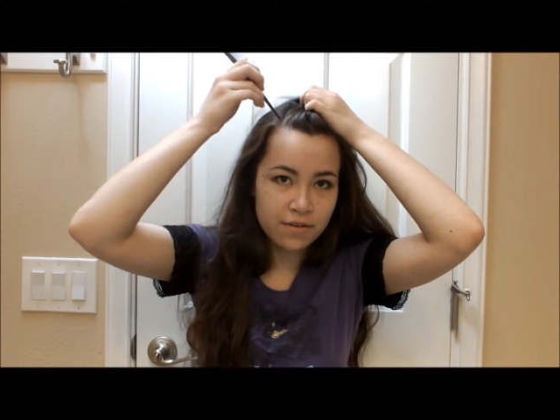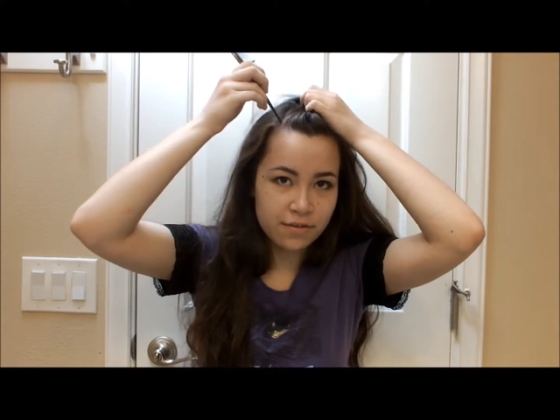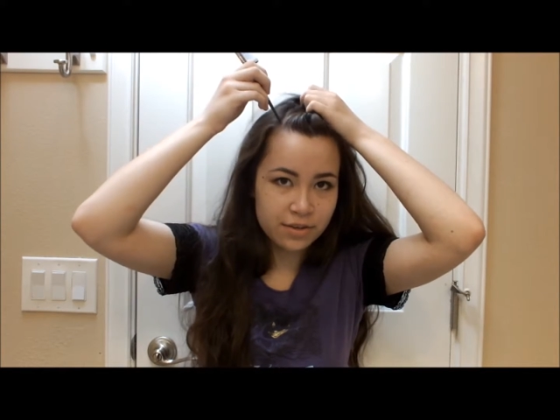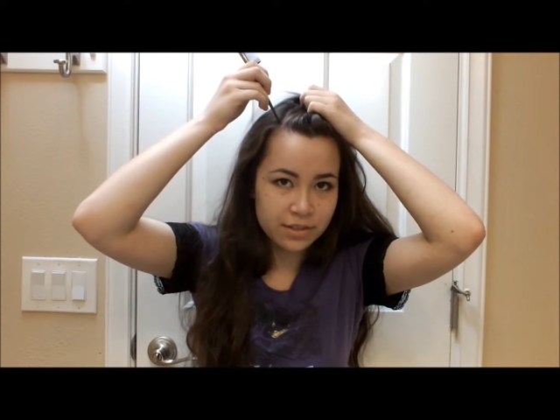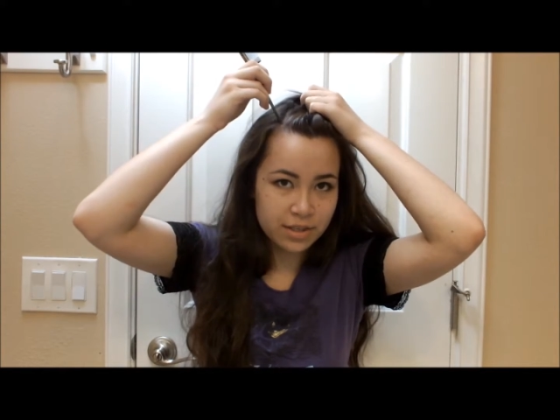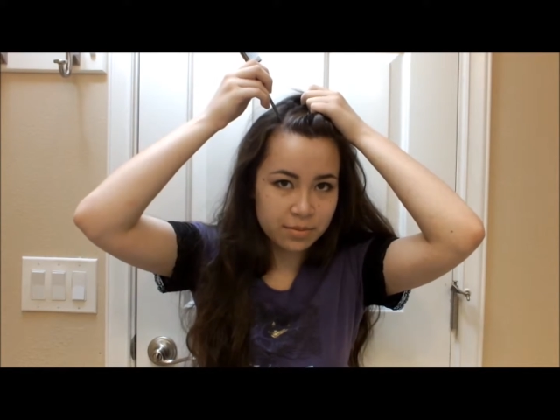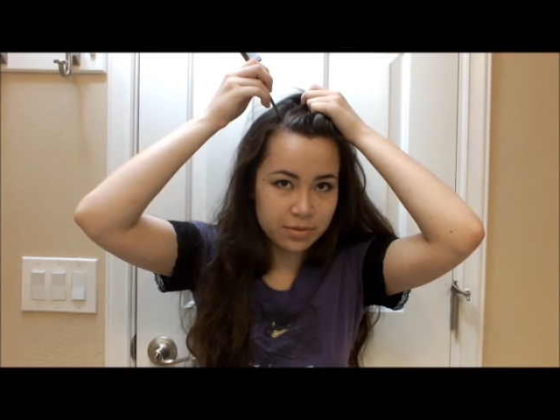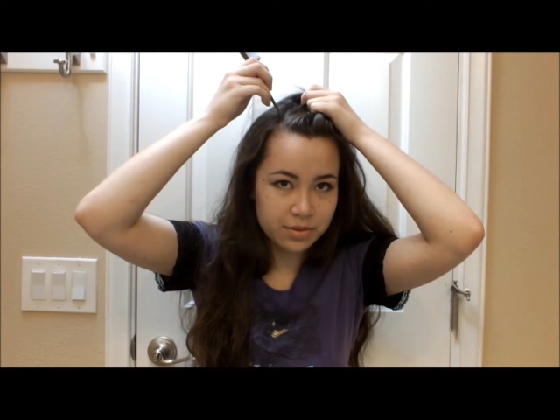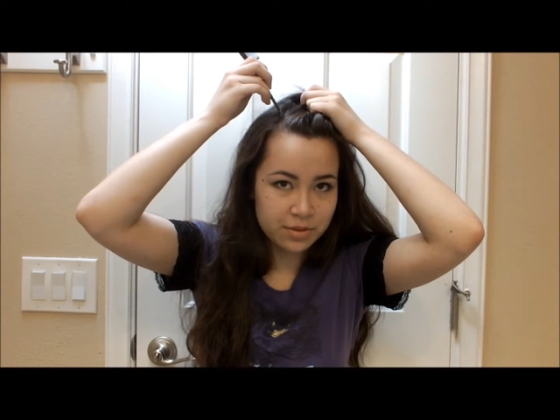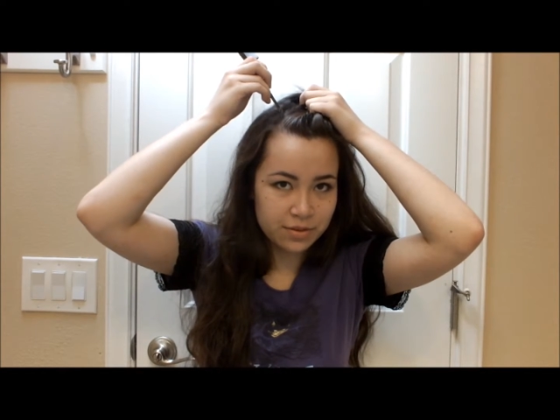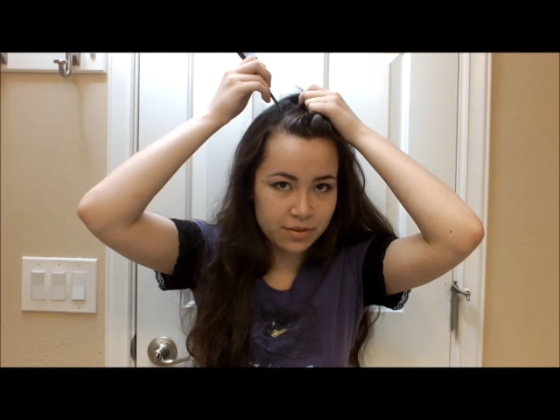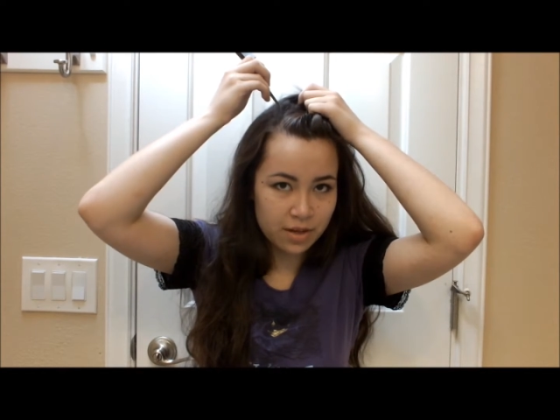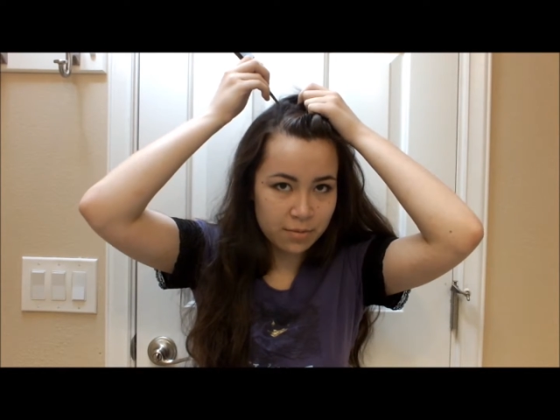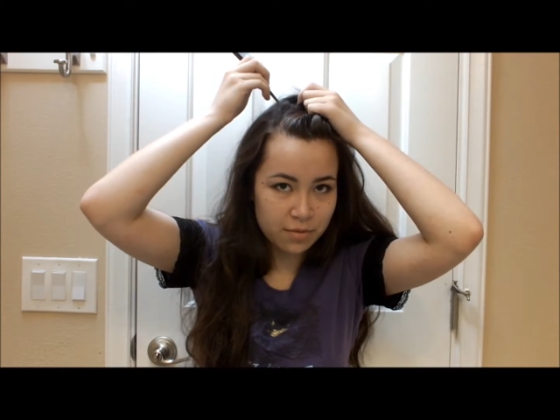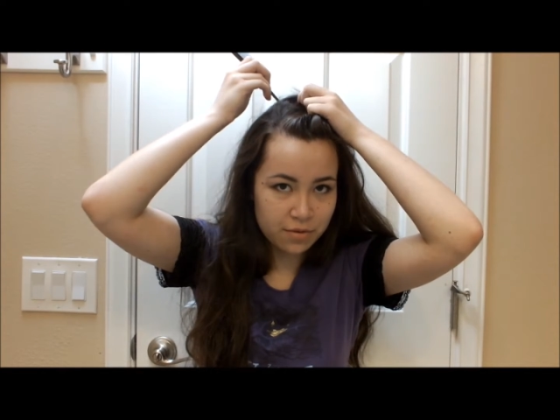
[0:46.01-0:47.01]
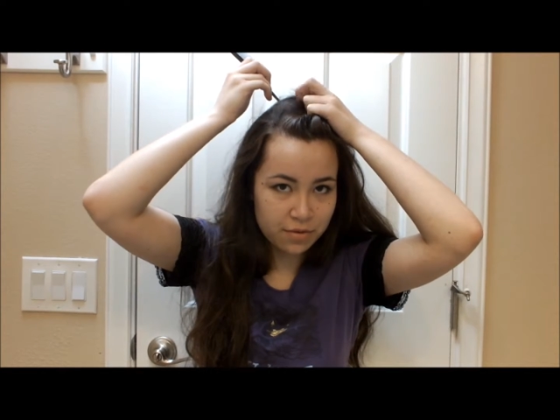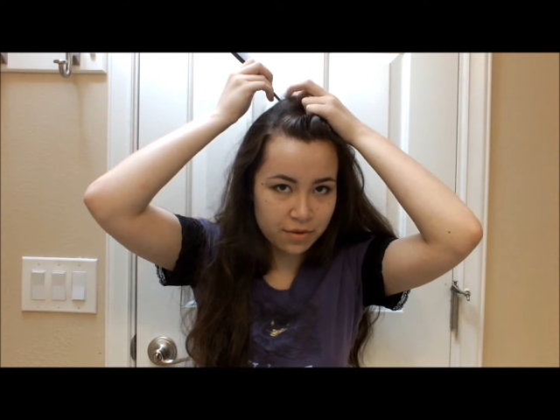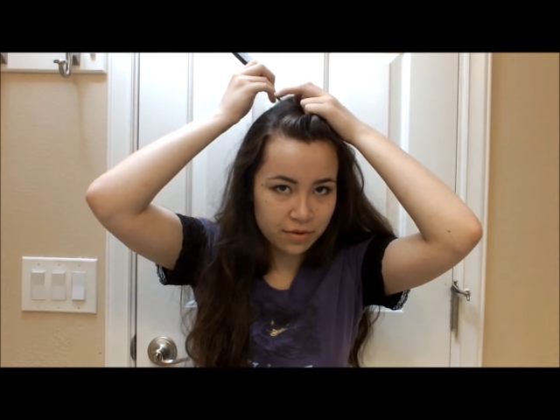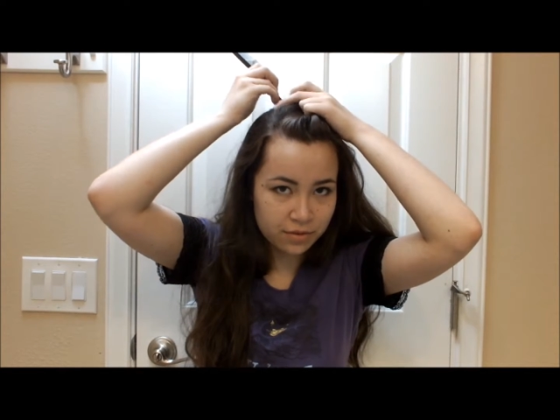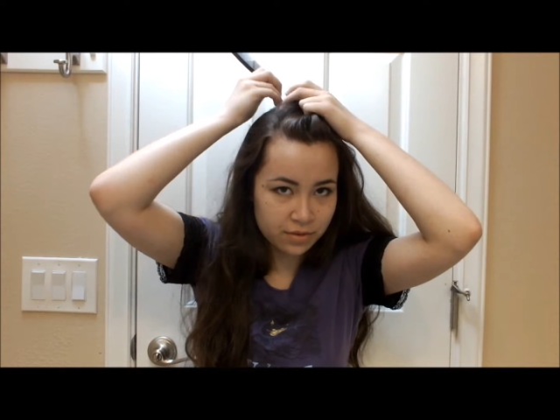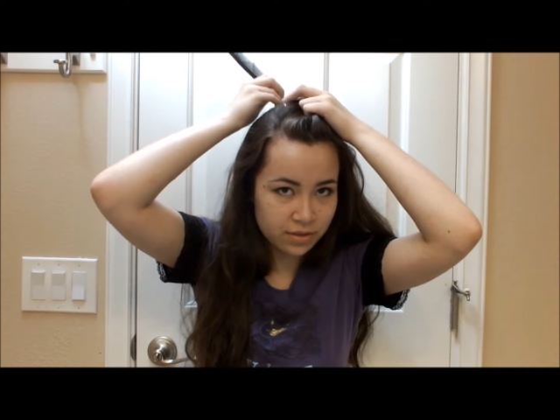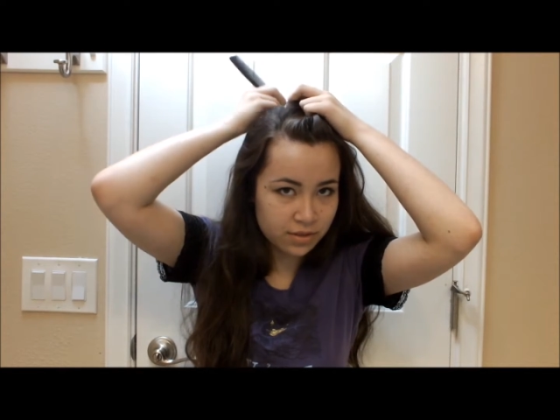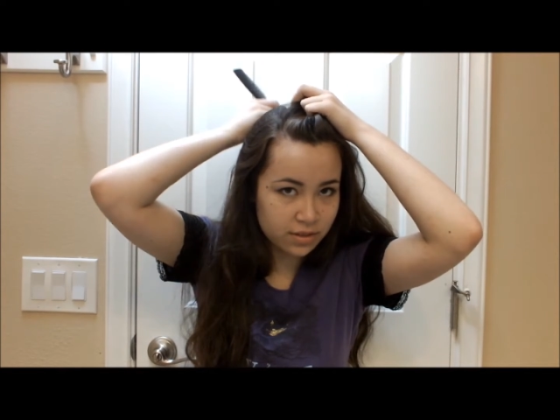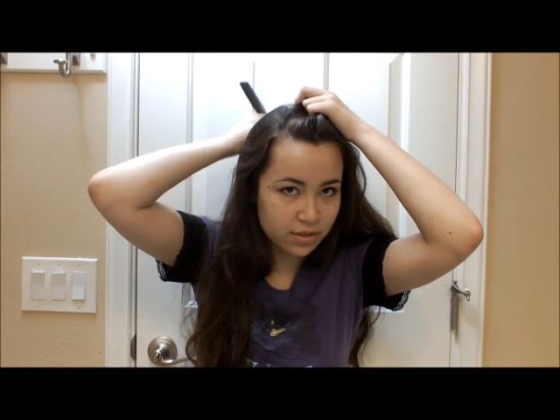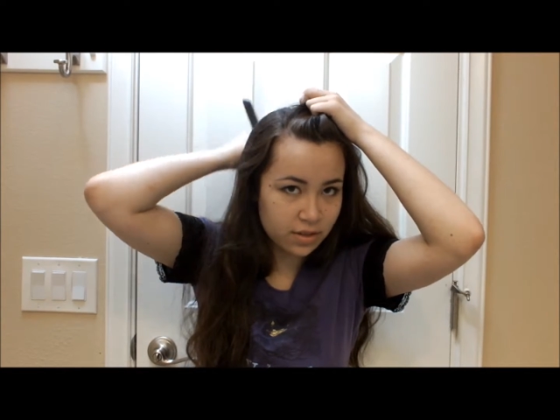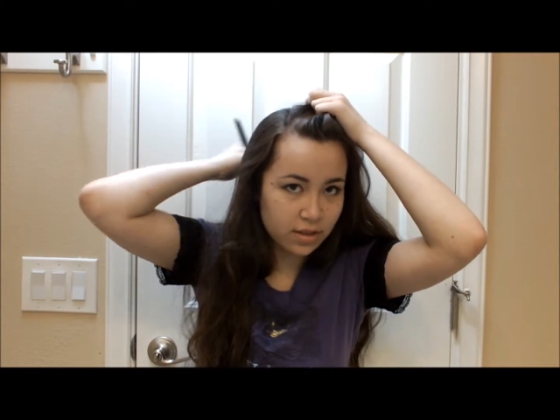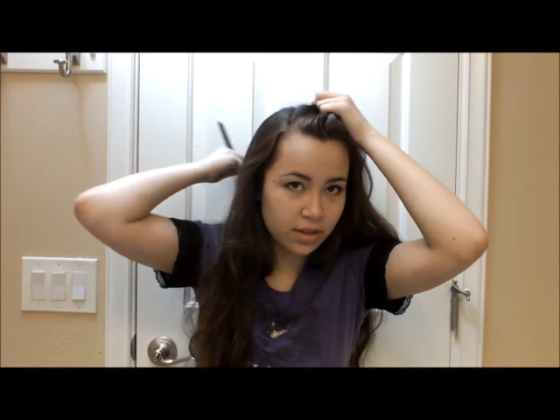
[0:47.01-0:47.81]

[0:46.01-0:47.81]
first episode of Game of Thrones,